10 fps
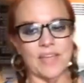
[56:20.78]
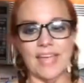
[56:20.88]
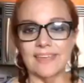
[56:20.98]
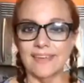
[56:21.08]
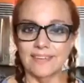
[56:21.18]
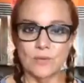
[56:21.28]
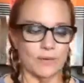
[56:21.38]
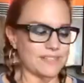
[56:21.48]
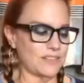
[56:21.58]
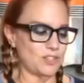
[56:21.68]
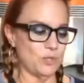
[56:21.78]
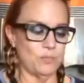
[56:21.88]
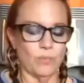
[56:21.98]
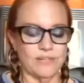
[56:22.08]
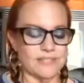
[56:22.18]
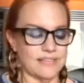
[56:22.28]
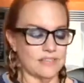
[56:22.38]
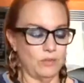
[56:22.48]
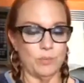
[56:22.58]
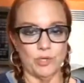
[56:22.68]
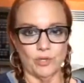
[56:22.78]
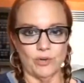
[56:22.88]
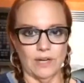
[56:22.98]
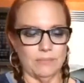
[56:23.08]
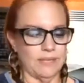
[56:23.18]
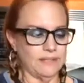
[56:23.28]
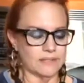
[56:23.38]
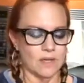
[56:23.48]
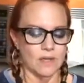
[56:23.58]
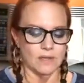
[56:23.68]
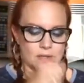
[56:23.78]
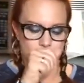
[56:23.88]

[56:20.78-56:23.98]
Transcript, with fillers: hey Kelly, what is that? that you, what is that stuff you put in your green beans?